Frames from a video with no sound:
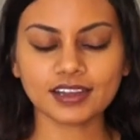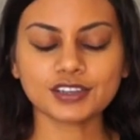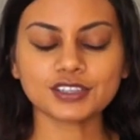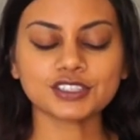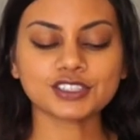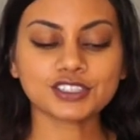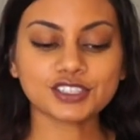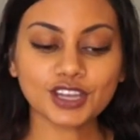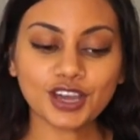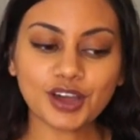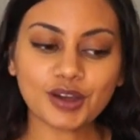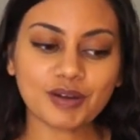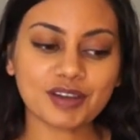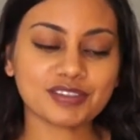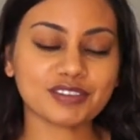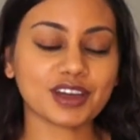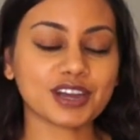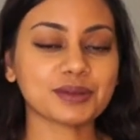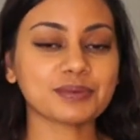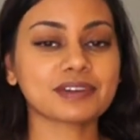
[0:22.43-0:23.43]
So I
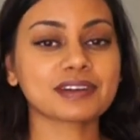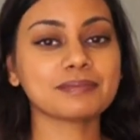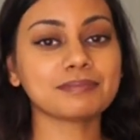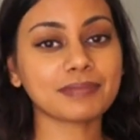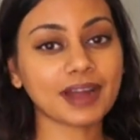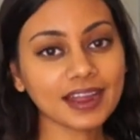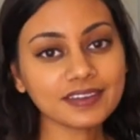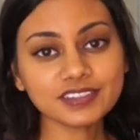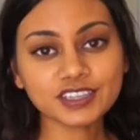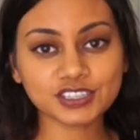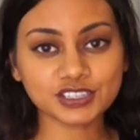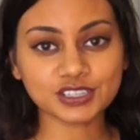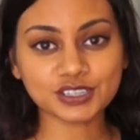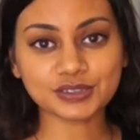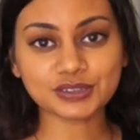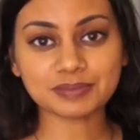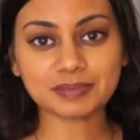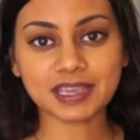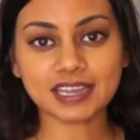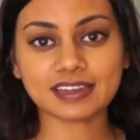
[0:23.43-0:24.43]
thought I would combine the two
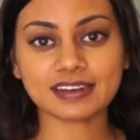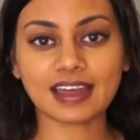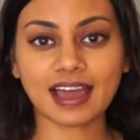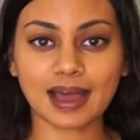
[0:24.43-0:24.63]
and make an